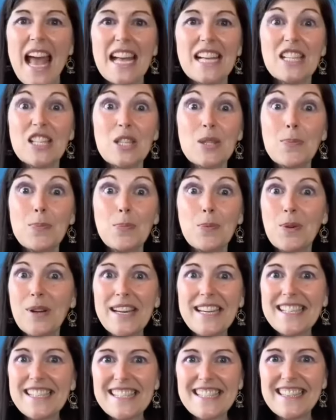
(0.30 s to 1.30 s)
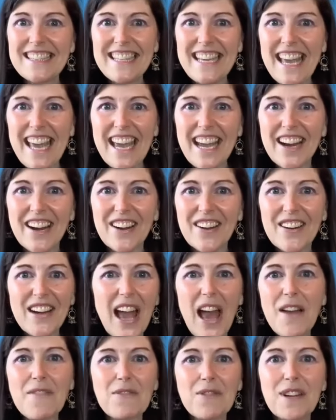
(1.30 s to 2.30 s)
Spring is in the air,
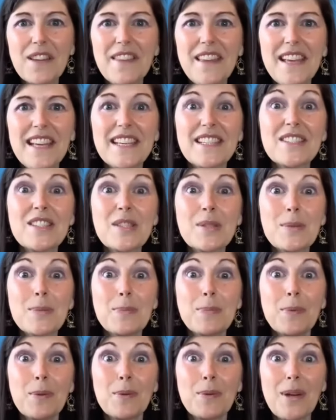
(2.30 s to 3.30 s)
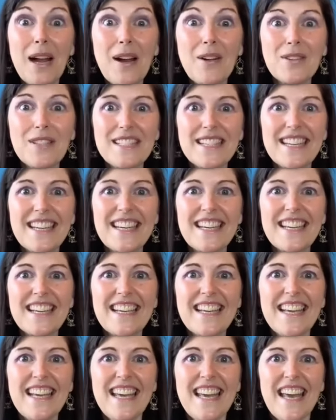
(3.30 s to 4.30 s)
everything is
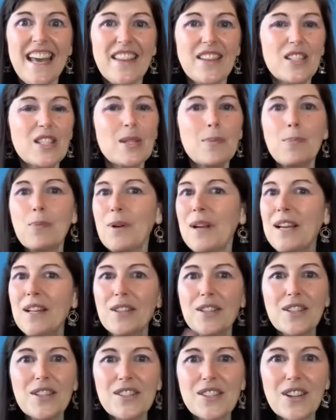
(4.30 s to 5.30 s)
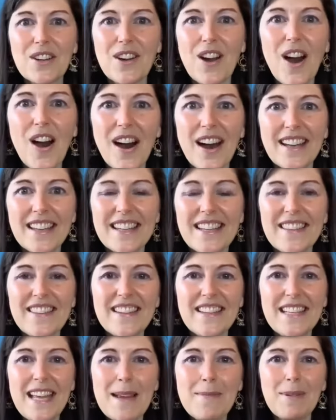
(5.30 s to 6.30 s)
sprouting, the sprinklers are on in the
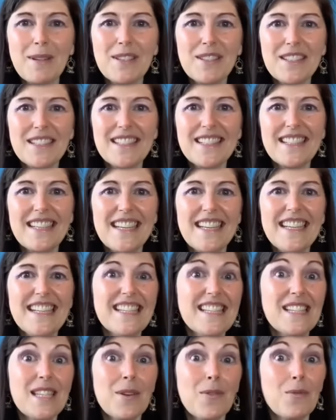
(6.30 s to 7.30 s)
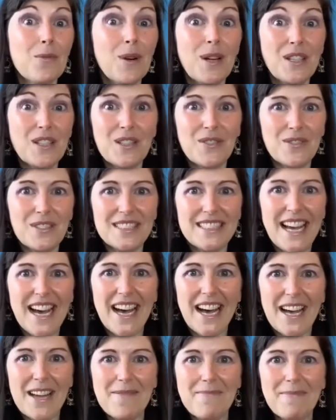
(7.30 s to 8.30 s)
neighborhood. It's a wonderful
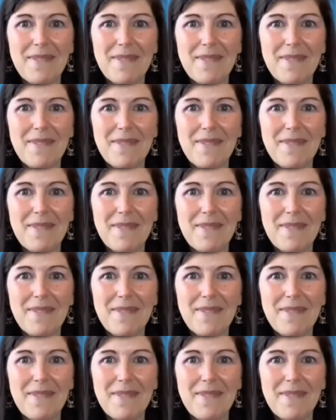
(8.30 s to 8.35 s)
time.